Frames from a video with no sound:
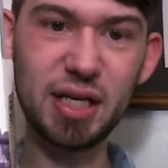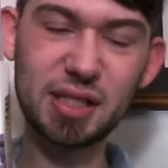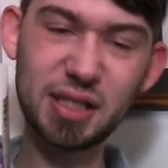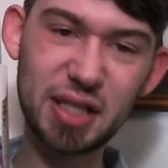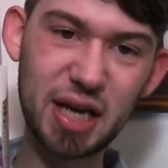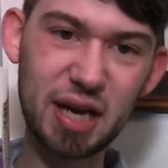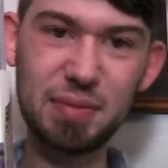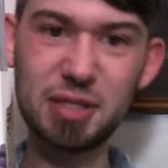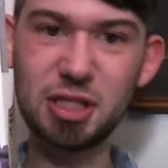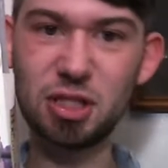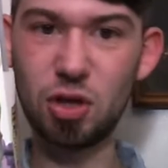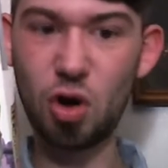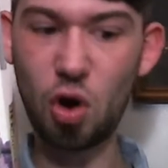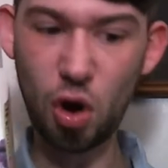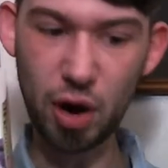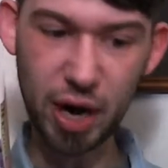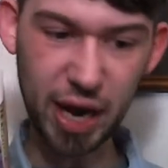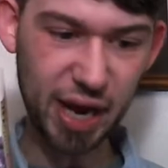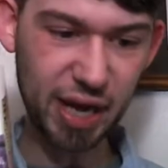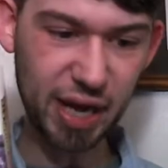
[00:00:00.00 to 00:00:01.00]
his name is
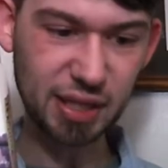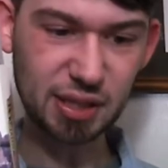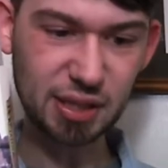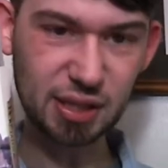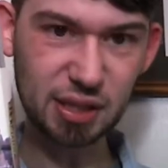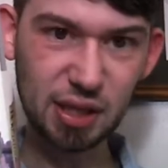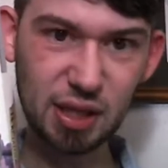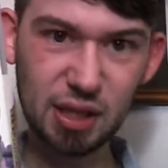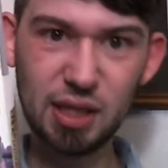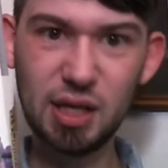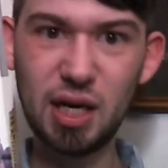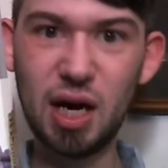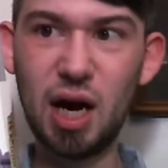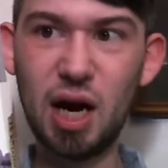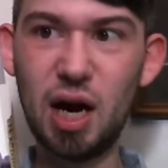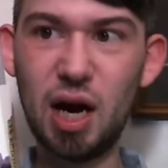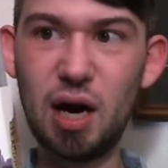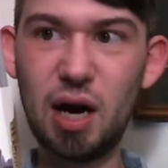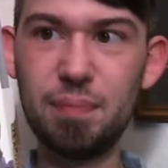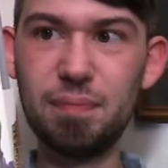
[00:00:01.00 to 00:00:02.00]
Lardass.
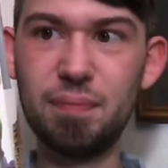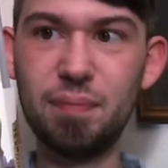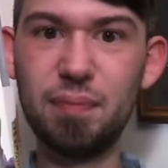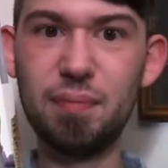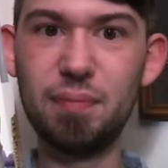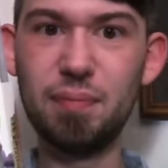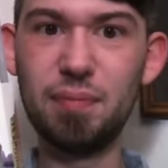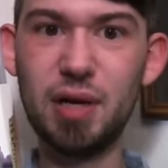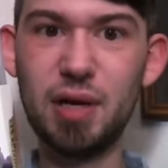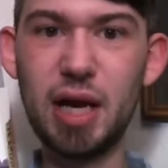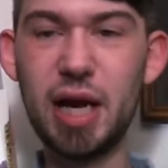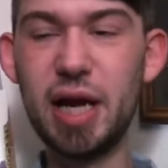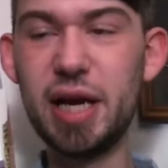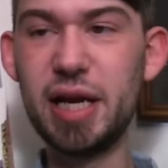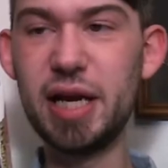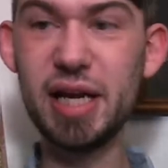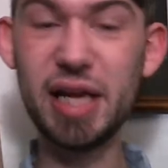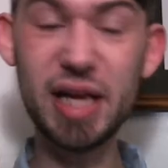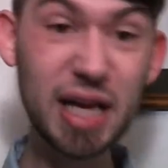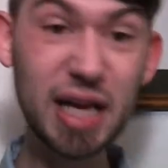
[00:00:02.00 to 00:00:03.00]
And
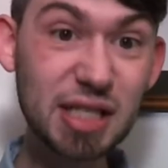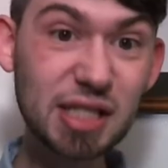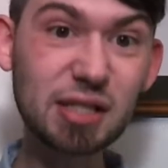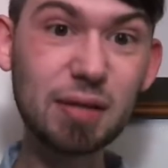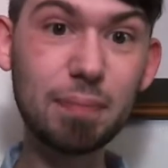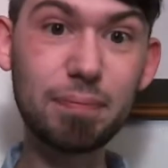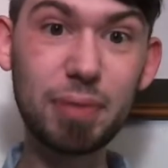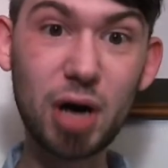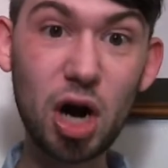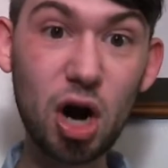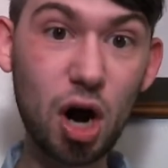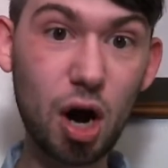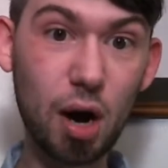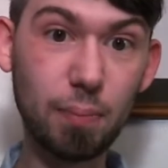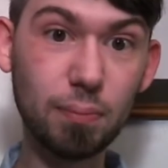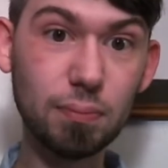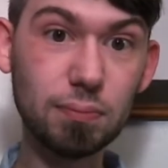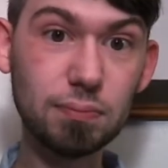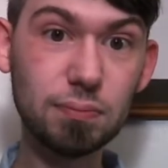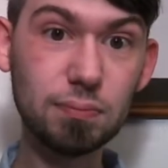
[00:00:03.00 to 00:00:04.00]
he eats the
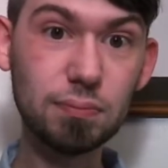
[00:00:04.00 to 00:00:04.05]
bomb.